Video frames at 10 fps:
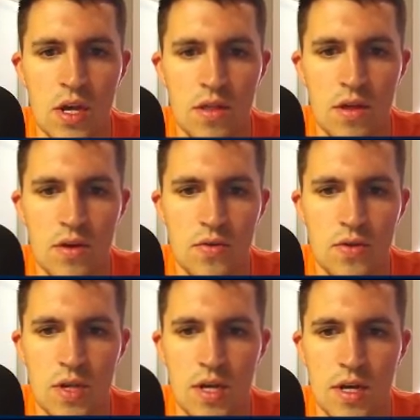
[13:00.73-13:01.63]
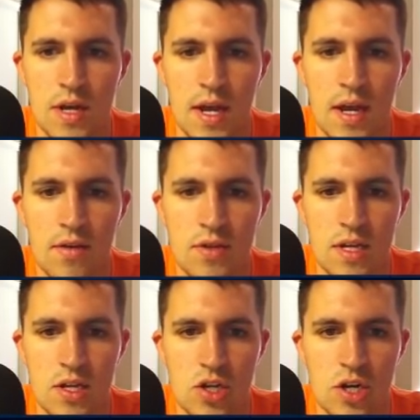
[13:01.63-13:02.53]
Those hounds
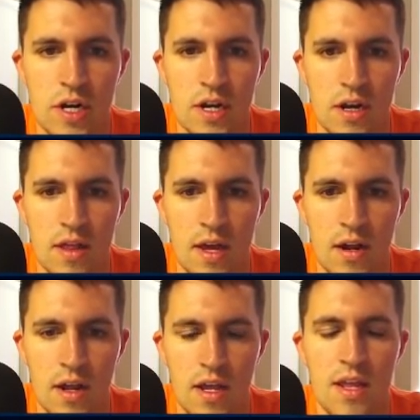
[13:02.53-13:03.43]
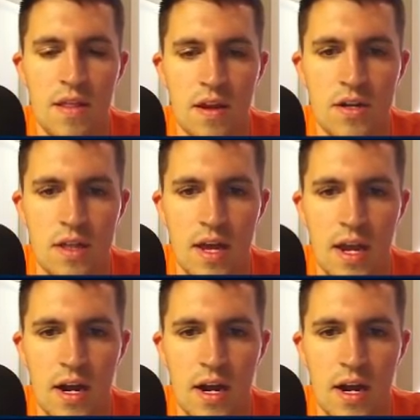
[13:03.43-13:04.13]
get straight into that, in there to that air